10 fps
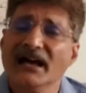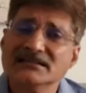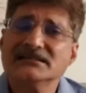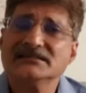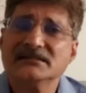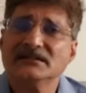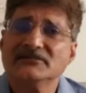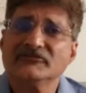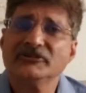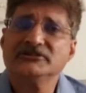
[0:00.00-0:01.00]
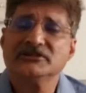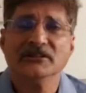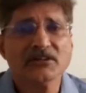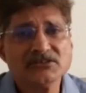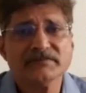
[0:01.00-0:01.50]
as a result of which
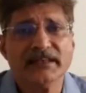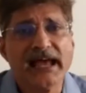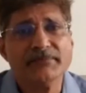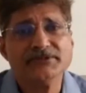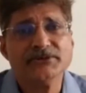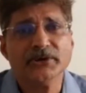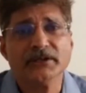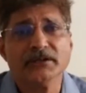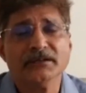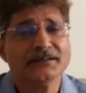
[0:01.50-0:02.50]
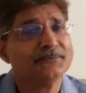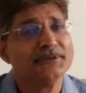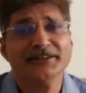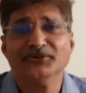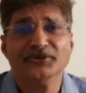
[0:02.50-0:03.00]
lots of labs do it,
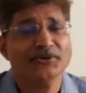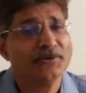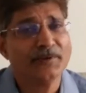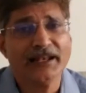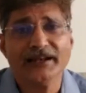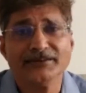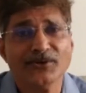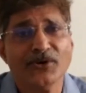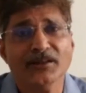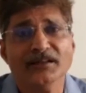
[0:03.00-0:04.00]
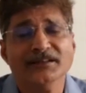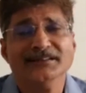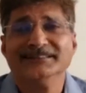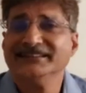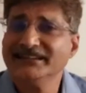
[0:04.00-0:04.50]
but they don't do it well at all.
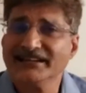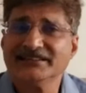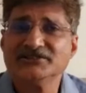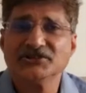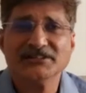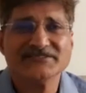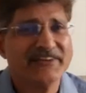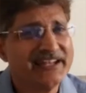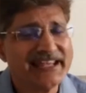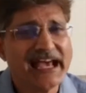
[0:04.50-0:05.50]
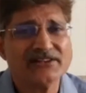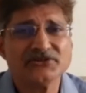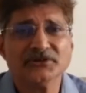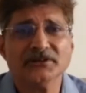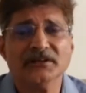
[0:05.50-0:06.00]
The technician is very
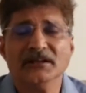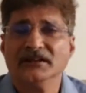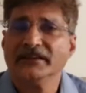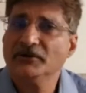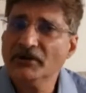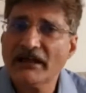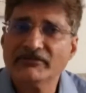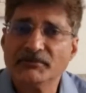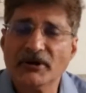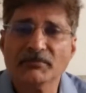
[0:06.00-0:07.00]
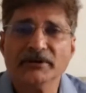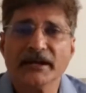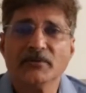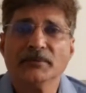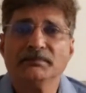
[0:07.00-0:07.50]
casual, they don't have the proper
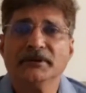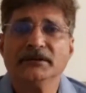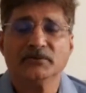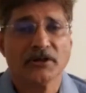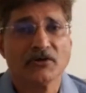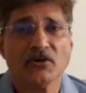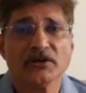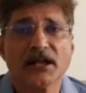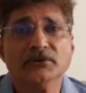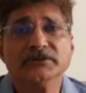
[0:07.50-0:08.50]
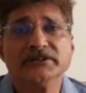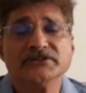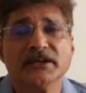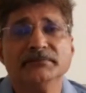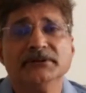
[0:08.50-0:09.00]
equipment, what are called counting
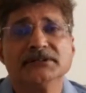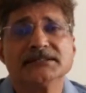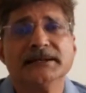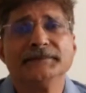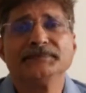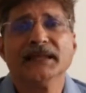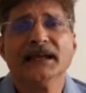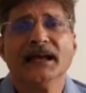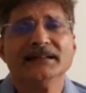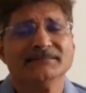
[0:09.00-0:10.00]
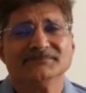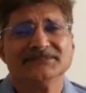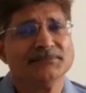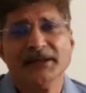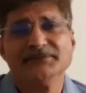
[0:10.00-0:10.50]
chambers, and
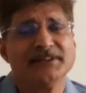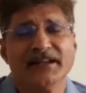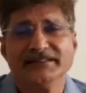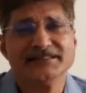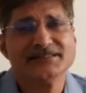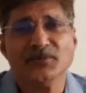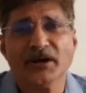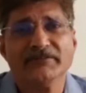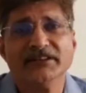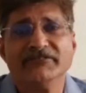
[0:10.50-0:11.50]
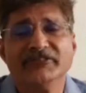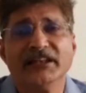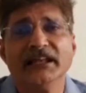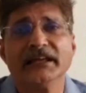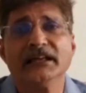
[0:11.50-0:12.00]
sometimes they write just whatever they feel
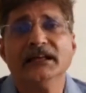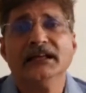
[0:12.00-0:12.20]
like.